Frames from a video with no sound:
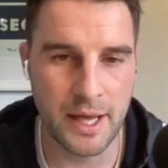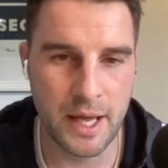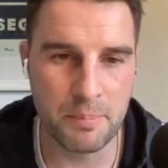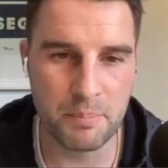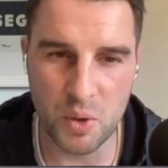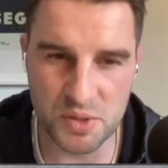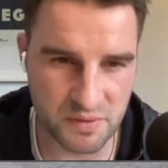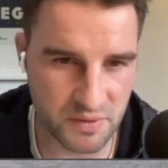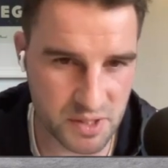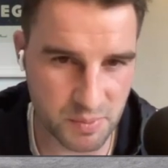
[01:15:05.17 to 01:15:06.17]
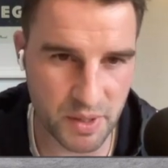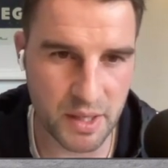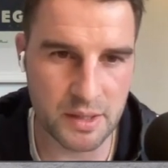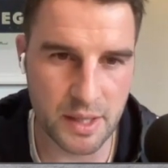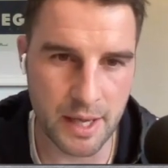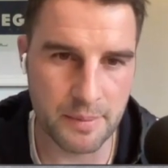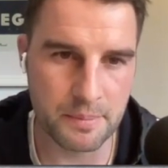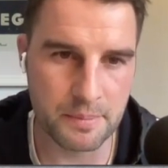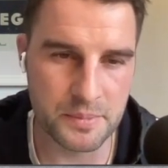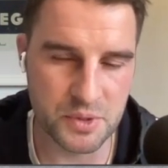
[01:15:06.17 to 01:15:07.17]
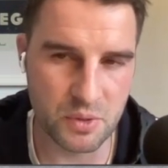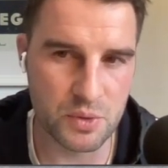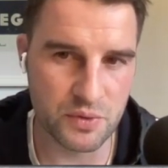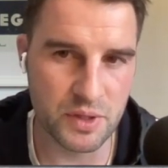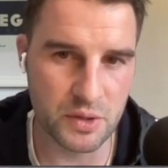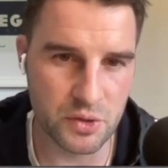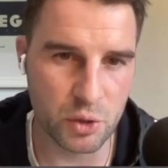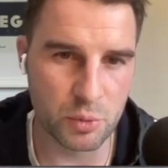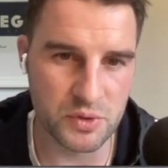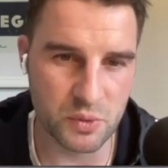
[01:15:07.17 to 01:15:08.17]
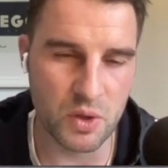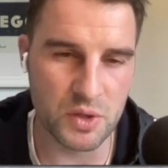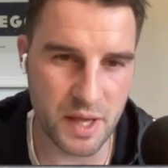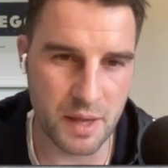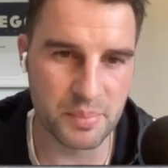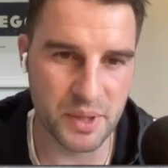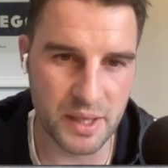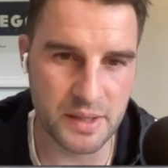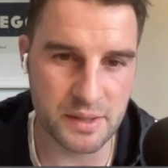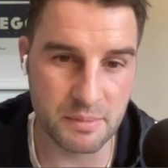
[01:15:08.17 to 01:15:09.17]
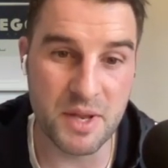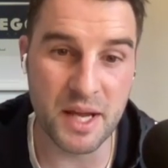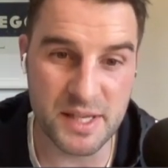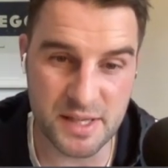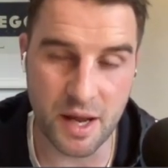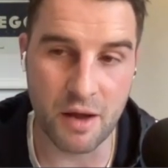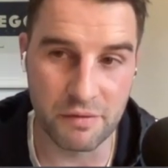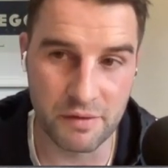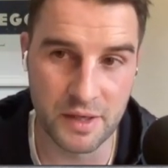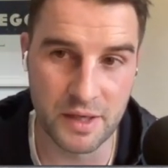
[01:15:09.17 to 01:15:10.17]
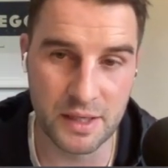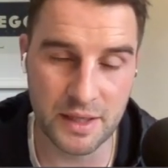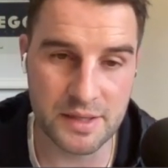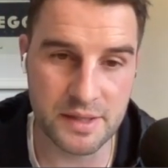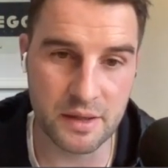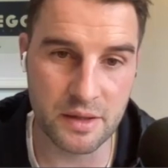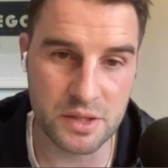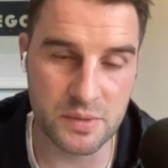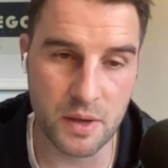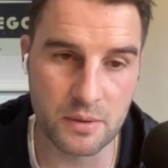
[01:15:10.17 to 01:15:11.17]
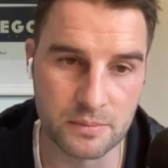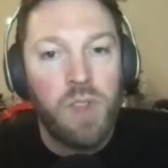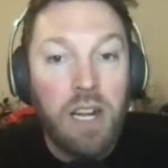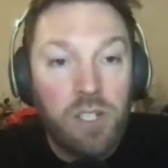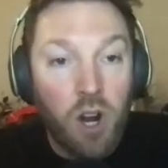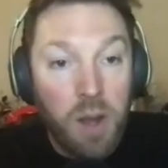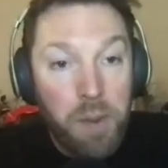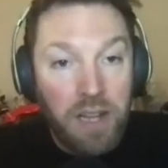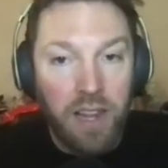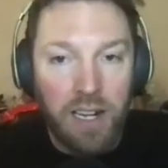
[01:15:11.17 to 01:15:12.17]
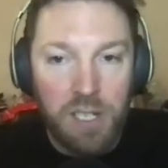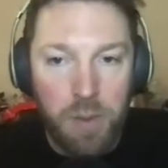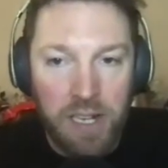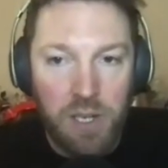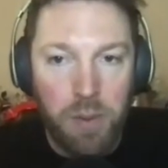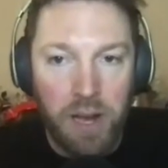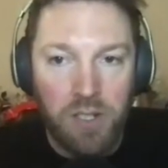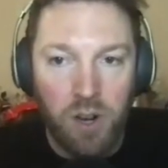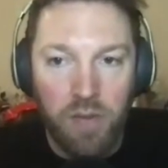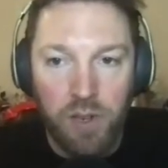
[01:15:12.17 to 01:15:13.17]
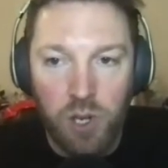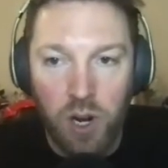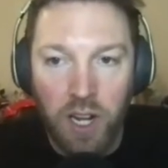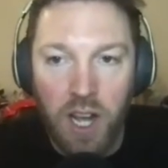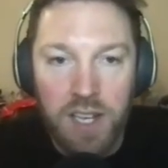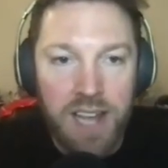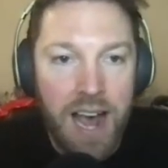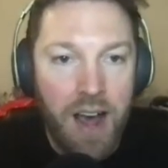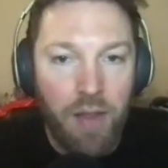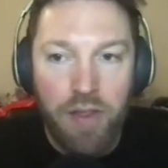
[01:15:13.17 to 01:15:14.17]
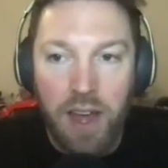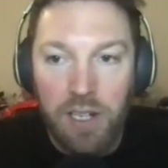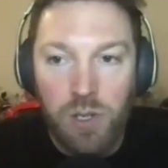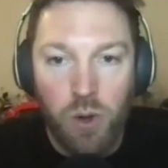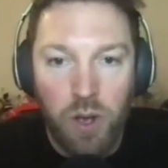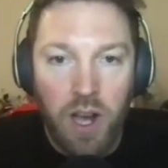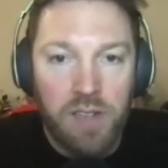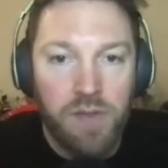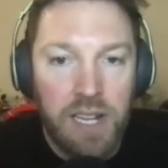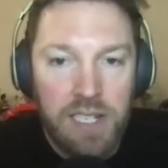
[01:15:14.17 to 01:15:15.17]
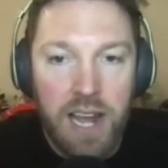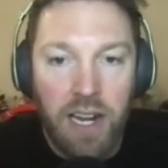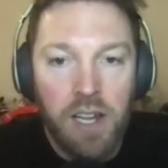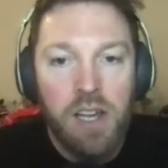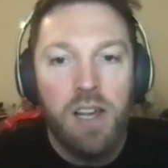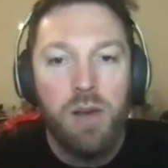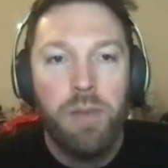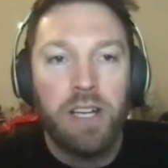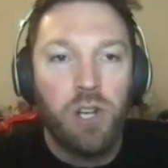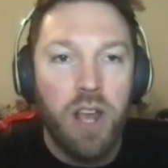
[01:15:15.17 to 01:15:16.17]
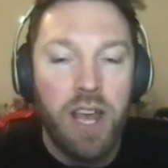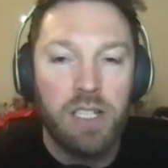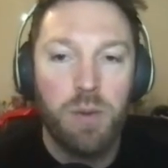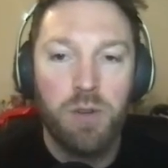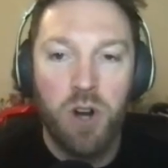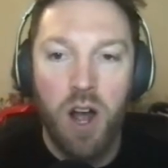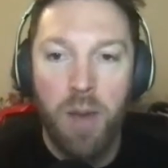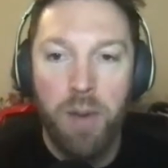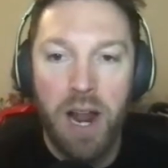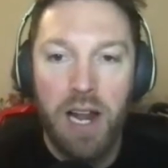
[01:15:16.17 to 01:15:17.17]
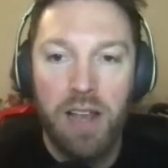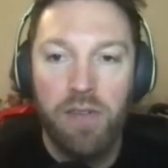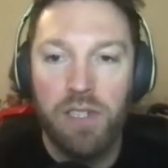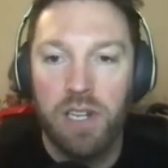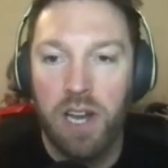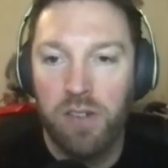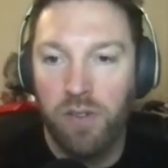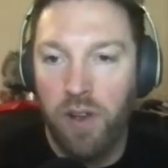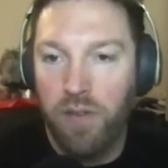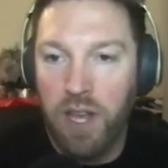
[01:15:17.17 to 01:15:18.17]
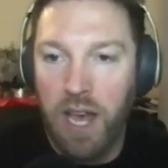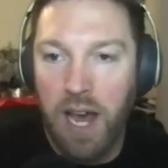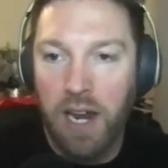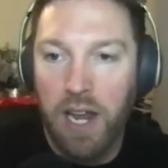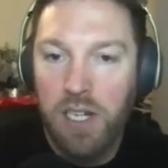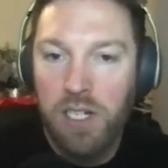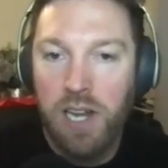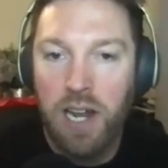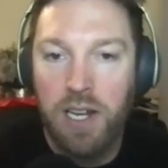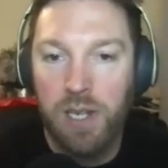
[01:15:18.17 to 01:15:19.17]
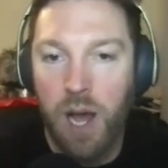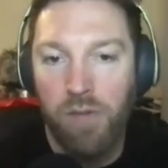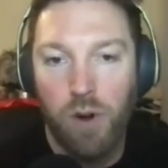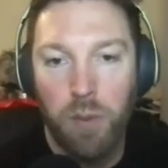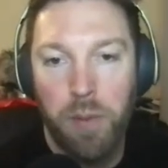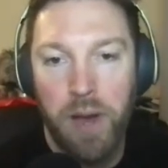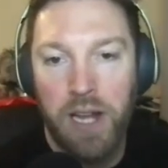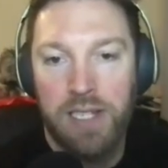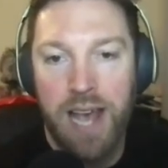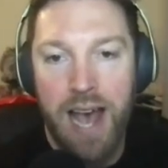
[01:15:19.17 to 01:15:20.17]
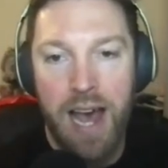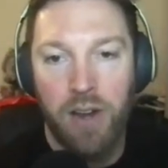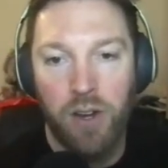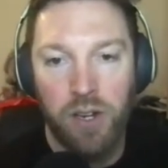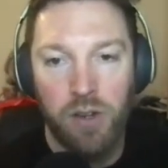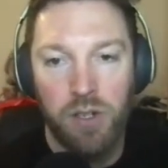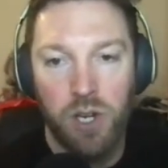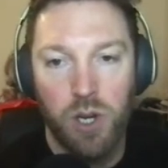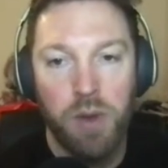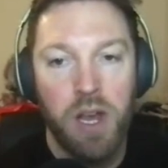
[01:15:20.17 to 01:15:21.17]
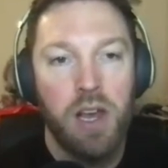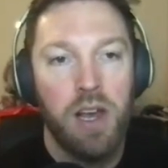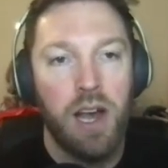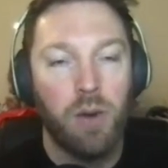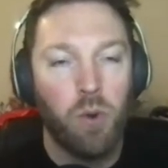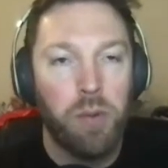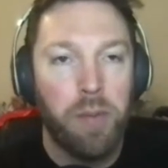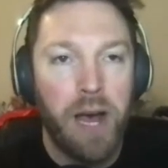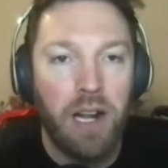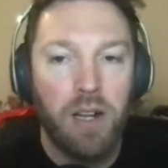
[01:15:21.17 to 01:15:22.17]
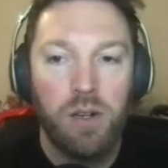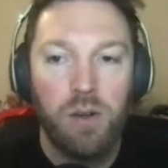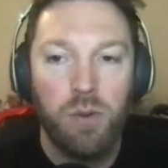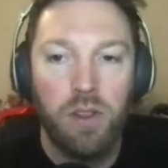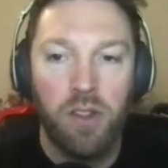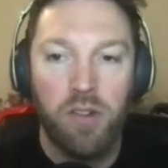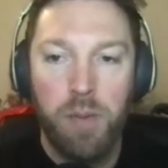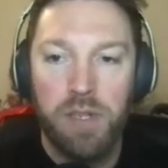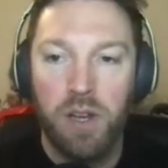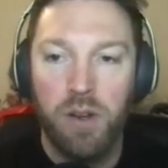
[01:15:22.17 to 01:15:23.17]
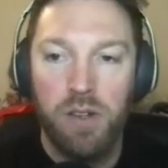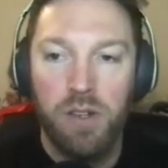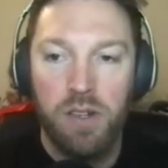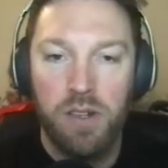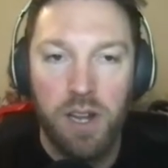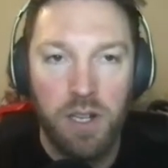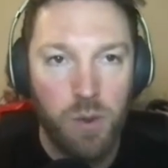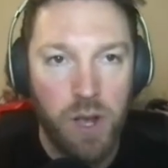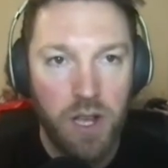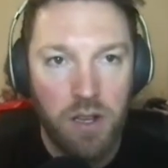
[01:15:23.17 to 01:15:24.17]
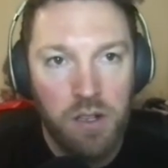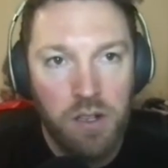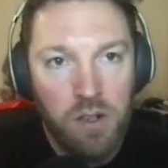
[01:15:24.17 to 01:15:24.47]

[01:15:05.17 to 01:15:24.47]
Uh, positive display. Um, so it was really enjoyable to watch them play some nice stuff against English as well. Thanks, Johnnie. Big thanks to Mathieu Bastareaud for joining us, and thanks to all you guys for listening. Make sure you hit subscribe, leave us a nice review if you can, check us out on Rugby Pass and on YouTube, and we'll be back with another episode next week.